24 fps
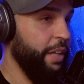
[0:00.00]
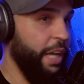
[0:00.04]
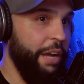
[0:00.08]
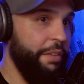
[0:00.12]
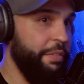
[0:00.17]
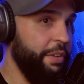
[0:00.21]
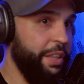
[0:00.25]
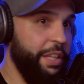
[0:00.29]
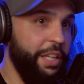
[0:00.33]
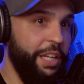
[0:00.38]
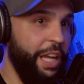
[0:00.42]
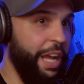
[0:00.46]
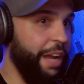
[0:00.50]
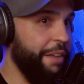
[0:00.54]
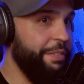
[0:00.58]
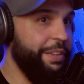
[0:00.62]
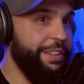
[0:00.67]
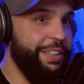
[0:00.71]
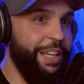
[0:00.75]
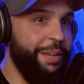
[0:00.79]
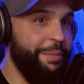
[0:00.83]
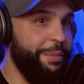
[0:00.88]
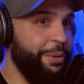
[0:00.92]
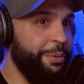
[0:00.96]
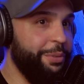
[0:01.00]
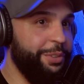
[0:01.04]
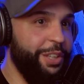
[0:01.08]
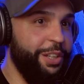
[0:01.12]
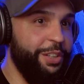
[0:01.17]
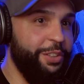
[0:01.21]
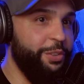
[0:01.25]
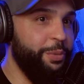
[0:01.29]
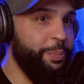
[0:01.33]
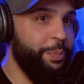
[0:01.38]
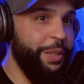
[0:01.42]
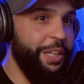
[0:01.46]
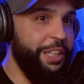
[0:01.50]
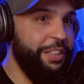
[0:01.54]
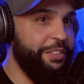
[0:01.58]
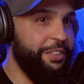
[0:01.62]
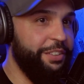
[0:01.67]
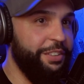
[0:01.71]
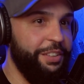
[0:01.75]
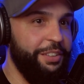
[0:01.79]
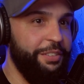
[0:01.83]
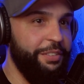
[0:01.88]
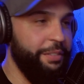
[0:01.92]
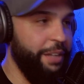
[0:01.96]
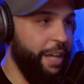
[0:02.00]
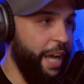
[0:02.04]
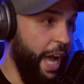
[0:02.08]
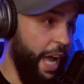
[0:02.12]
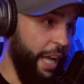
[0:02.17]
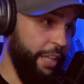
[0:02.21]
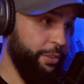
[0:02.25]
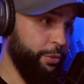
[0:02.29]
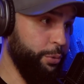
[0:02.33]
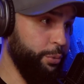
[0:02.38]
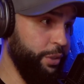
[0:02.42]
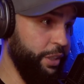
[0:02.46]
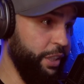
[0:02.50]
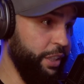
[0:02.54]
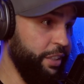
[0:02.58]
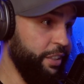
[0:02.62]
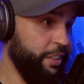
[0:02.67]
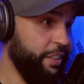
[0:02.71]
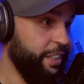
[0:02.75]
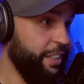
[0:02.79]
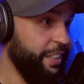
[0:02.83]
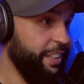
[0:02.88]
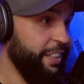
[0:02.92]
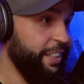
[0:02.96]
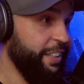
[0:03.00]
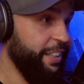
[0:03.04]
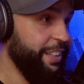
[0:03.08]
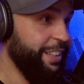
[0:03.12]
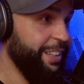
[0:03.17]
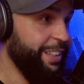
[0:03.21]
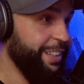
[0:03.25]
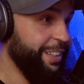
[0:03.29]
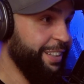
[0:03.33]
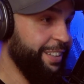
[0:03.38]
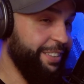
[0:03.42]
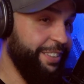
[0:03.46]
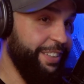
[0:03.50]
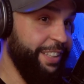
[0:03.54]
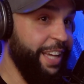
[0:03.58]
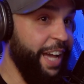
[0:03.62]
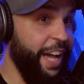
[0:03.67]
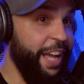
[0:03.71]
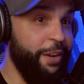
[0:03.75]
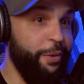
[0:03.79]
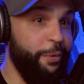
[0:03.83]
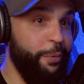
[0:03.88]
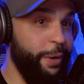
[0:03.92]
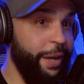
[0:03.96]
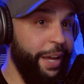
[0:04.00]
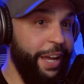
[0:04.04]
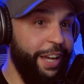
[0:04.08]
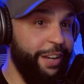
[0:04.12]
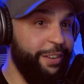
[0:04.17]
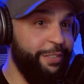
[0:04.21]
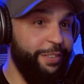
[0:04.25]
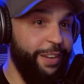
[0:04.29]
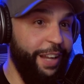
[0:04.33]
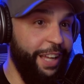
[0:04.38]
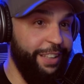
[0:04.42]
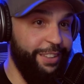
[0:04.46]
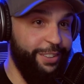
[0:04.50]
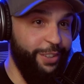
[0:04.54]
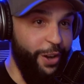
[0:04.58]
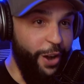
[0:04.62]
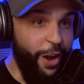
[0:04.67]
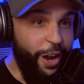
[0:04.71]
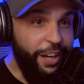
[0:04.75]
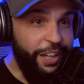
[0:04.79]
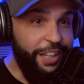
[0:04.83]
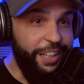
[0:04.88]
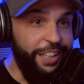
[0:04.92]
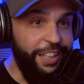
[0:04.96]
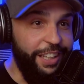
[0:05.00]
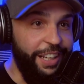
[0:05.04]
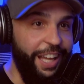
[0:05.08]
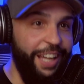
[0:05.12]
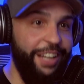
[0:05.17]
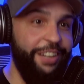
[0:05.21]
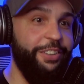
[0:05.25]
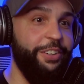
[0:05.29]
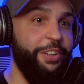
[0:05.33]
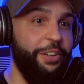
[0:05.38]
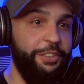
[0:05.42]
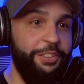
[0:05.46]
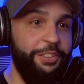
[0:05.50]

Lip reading: Everything. Every time he was on a speech, I tuned in because he had a way of like talking. I don't know.